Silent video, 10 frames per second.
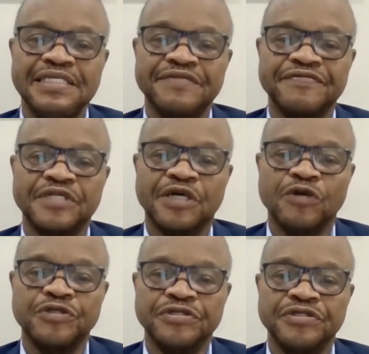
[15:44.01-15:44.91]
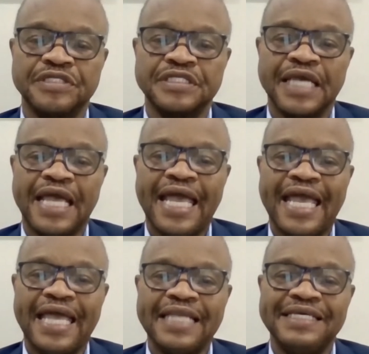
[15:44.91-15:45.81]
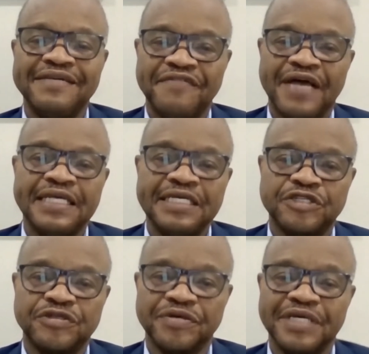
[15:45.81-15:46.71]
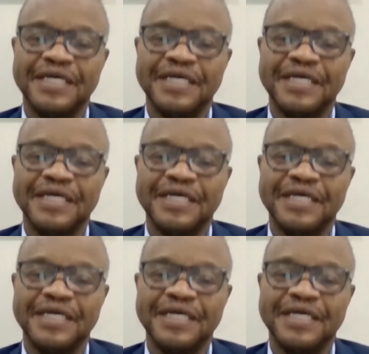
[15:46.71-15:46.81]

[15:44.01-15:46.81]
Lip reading: different cultures and give that history.